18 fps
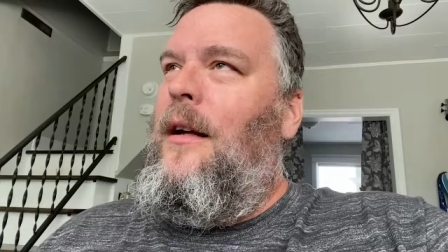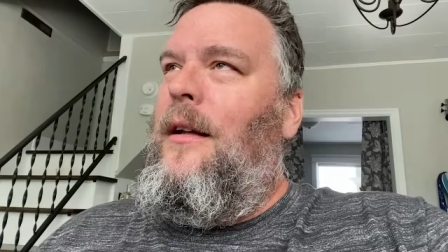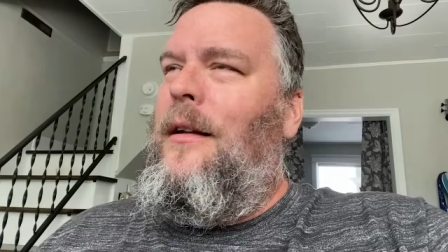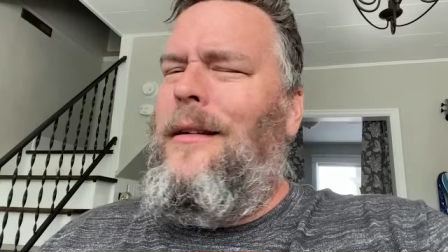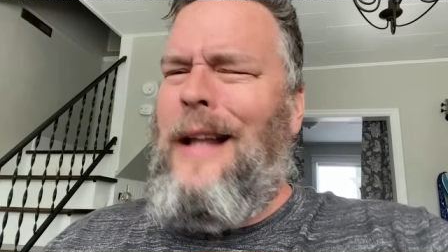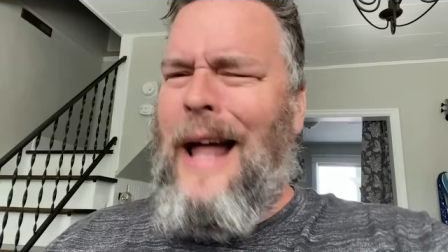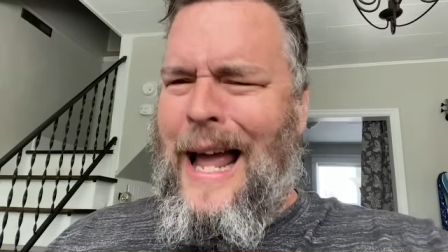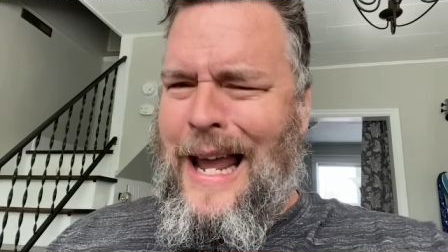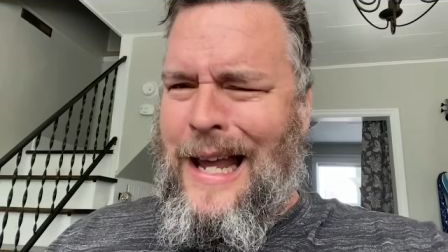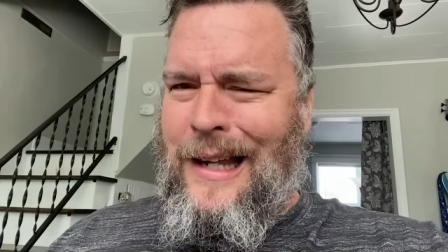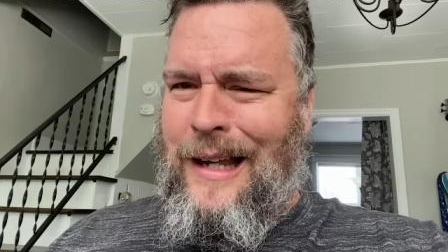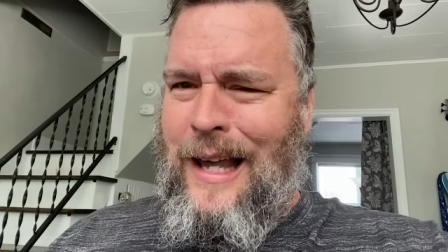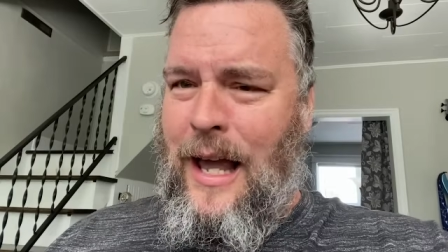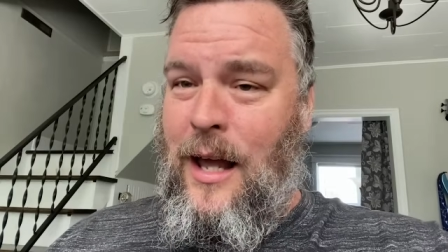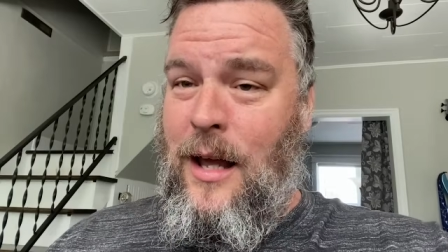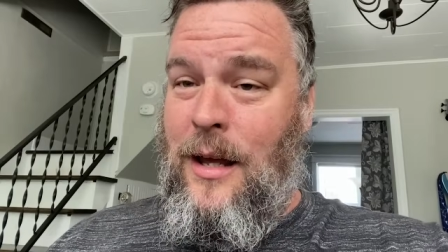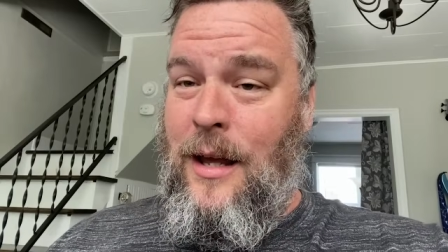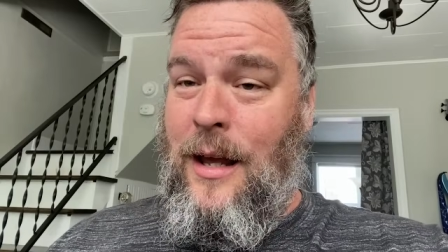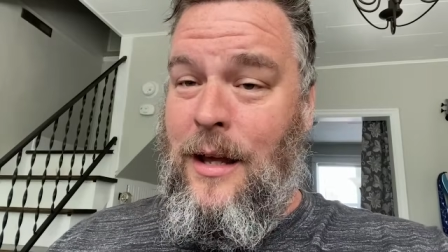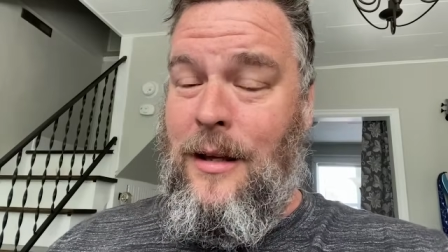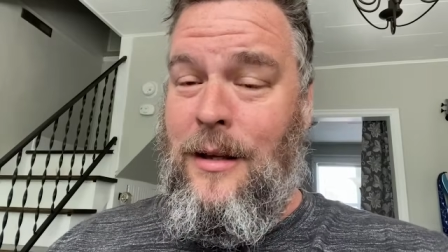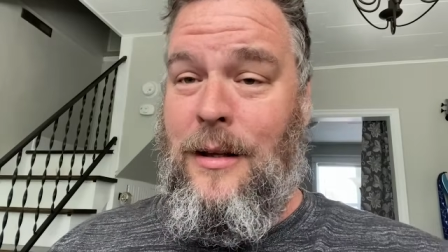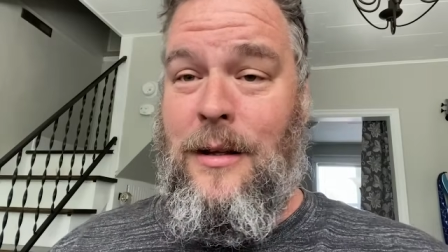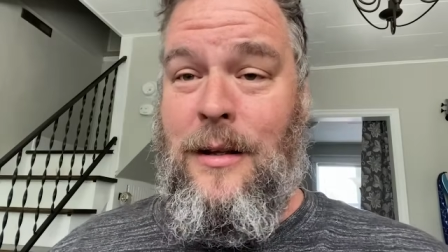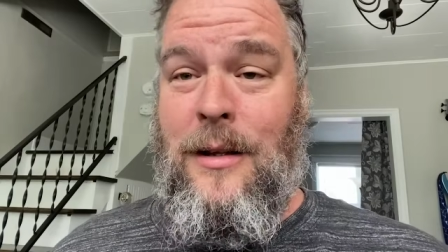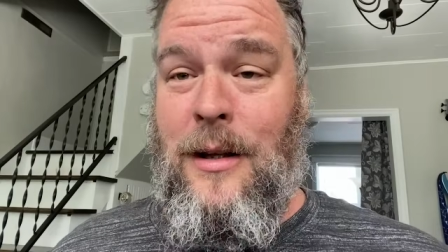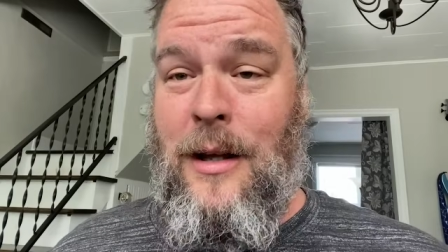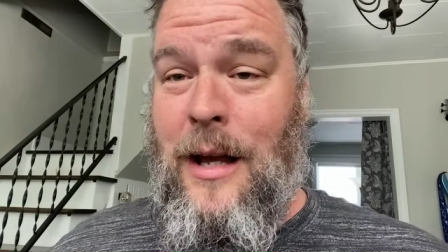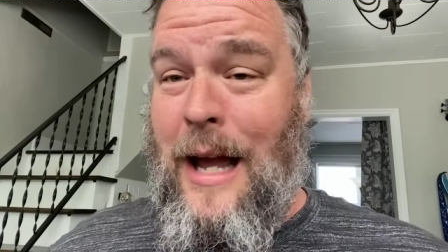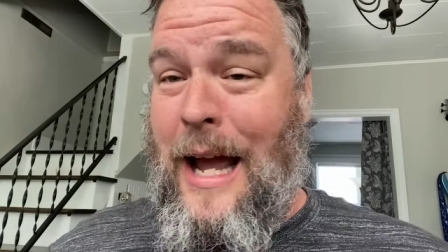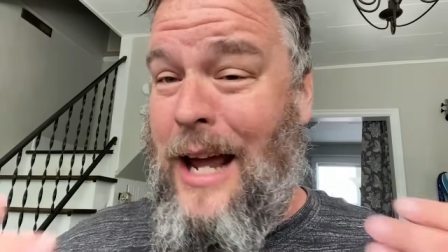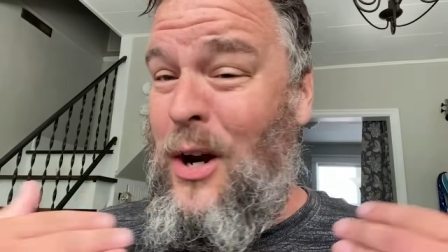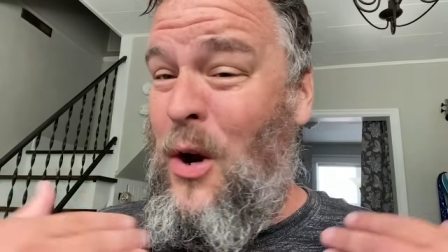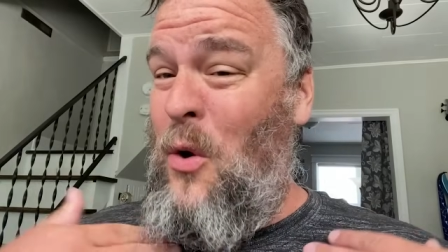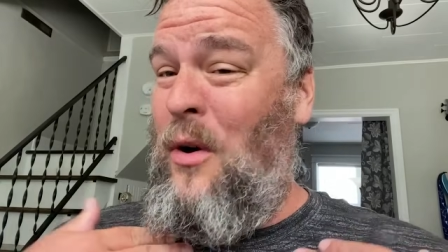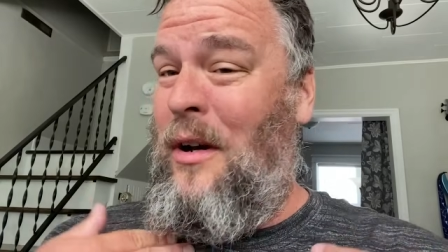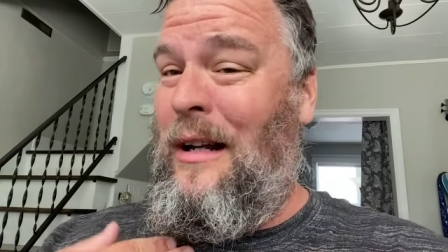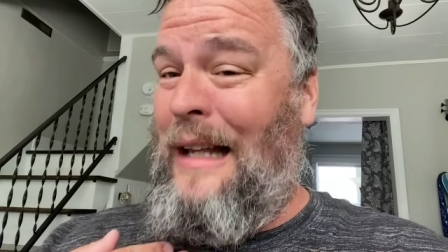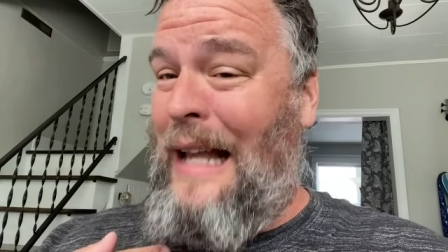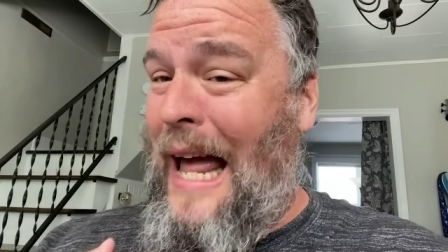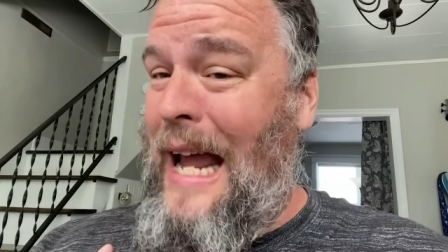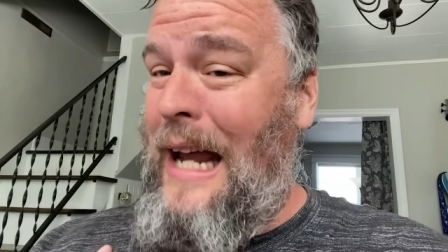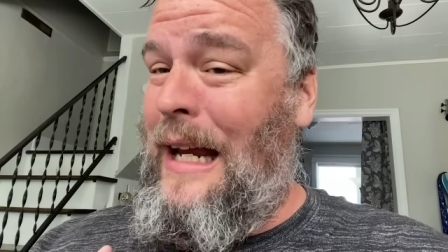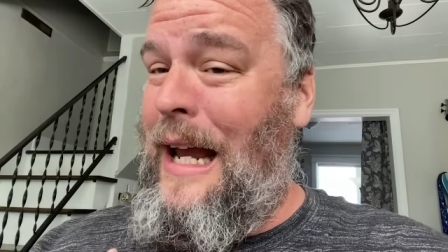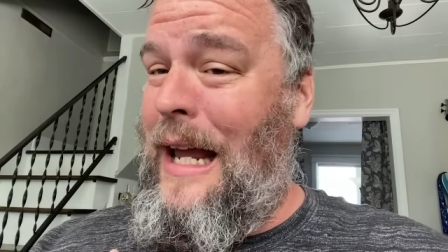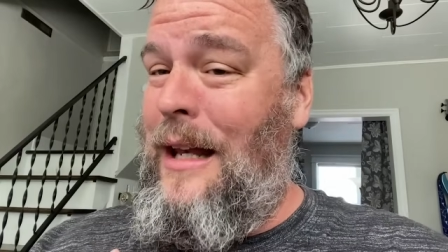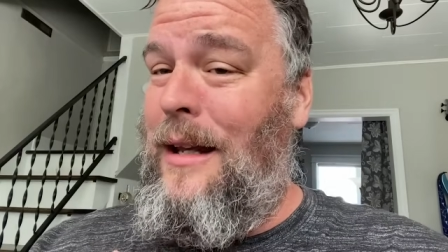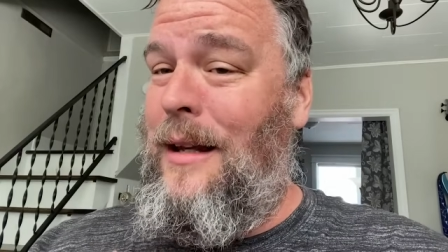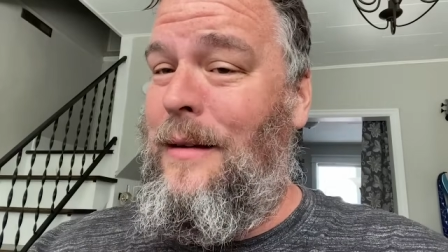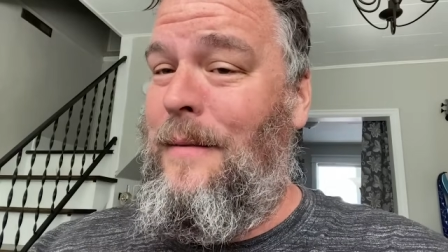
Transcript: Like. I don't like it.